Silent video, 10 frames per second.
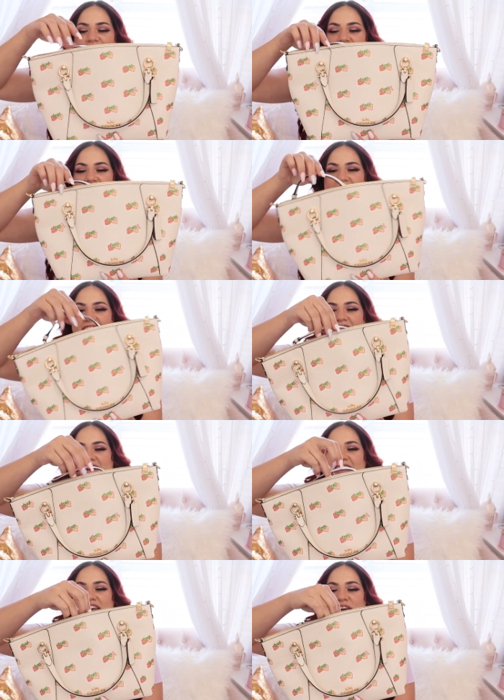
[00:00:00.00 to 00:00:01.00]
if I
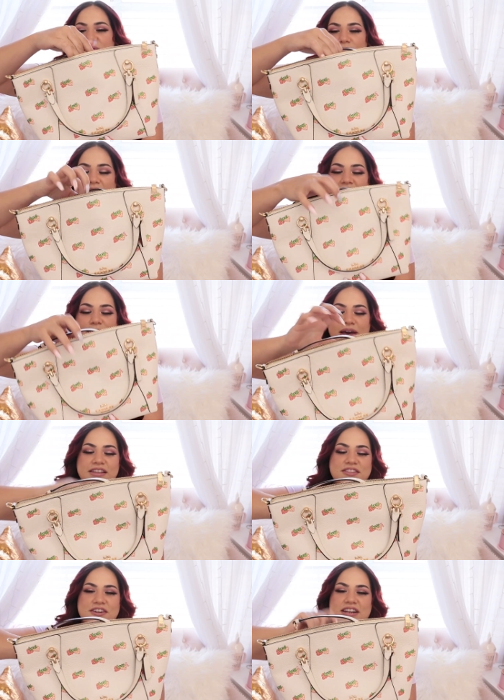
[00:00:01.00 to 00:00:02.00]
can make it by
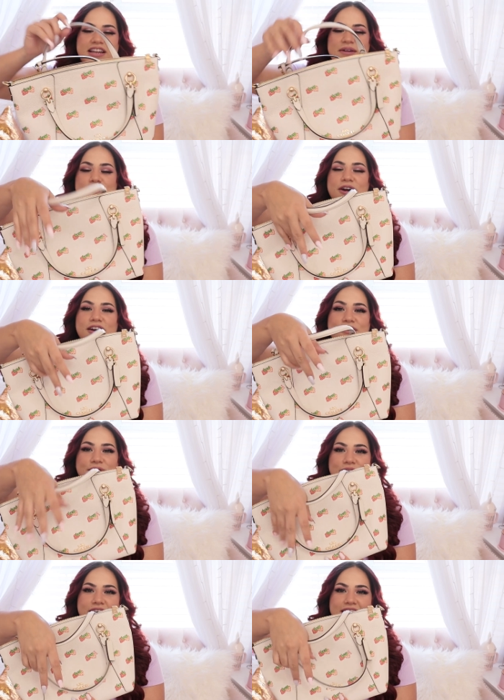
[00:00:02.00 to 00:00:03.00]
the 30 day mark
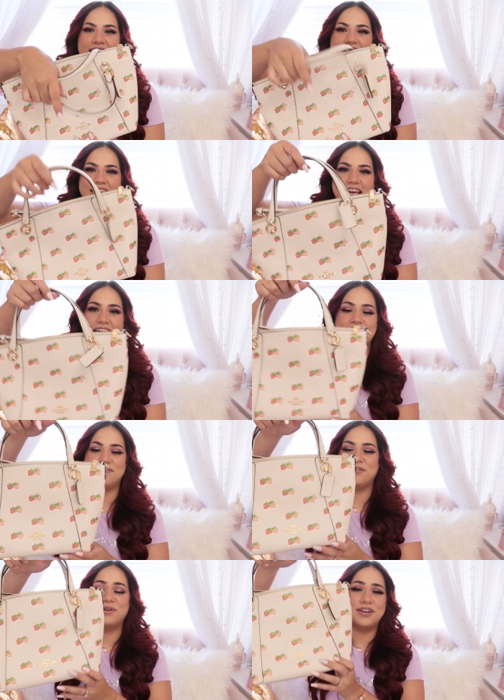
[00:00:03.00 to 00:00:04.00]
or
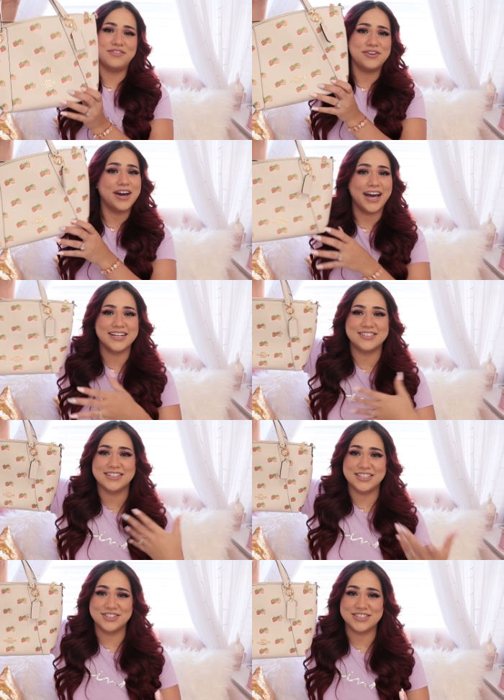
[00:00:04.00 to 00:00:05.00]
if one of you guys
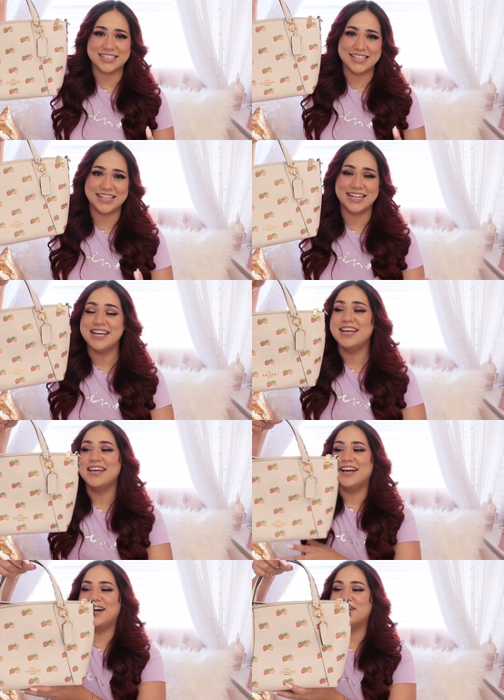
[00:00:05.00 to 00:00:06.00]
are interested
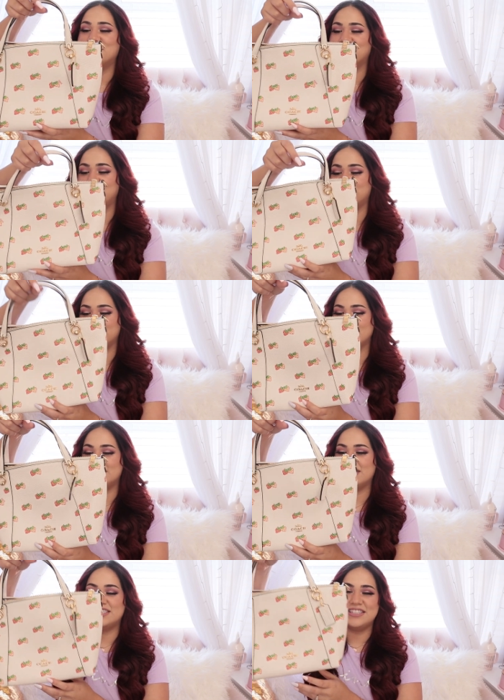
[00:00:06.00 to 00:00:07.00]
um,
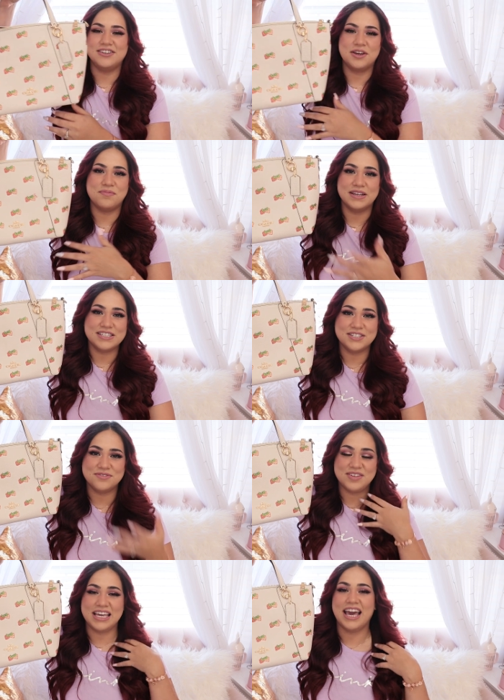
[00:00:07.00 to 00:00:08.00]
just you can
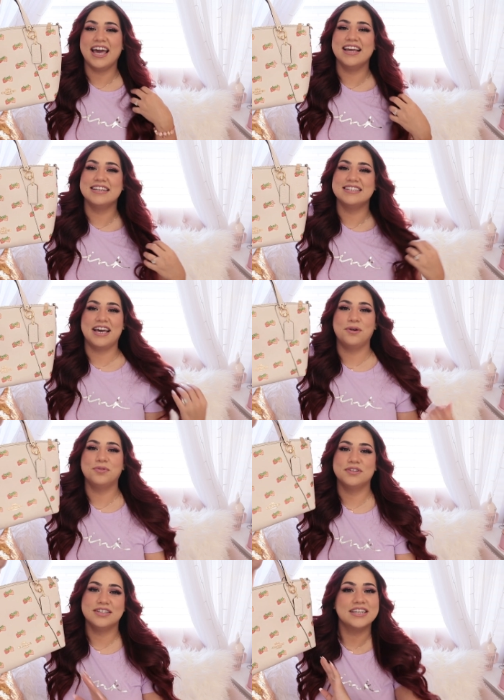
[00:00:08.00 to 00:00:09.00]
message me and I
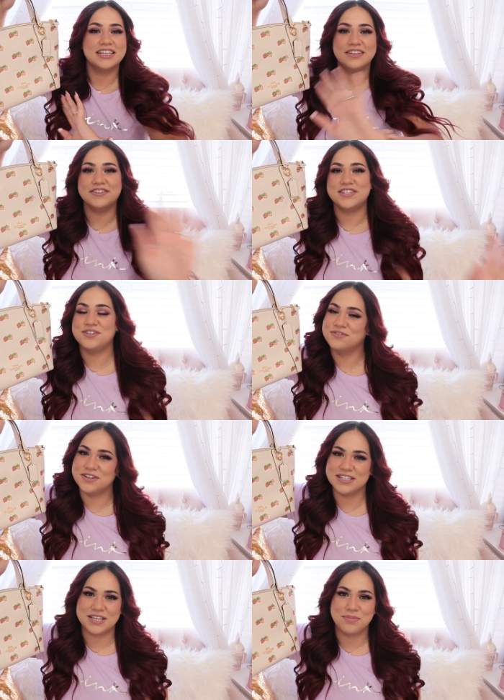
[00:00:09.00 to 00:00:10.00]
will give it to you
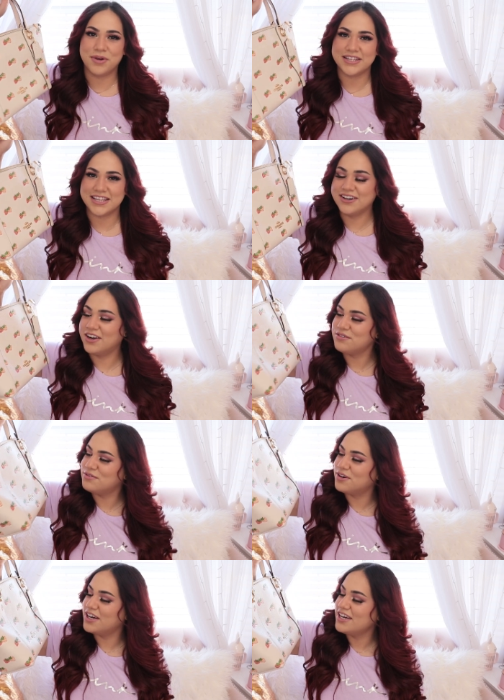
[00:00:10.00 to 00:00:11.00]
for the same price I got it
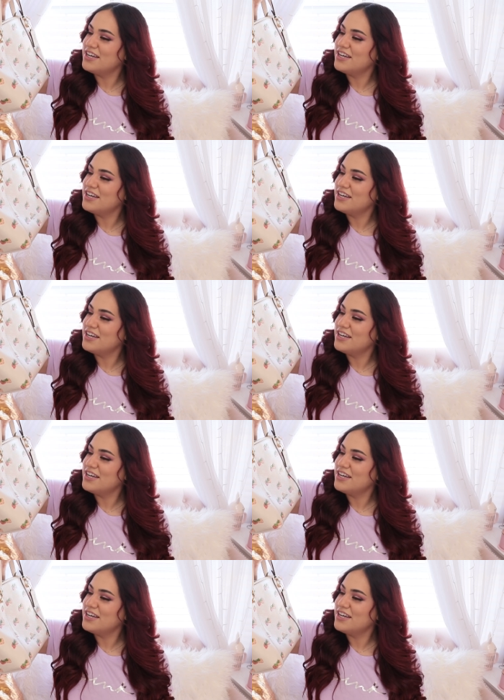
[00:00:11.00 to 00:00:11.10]
for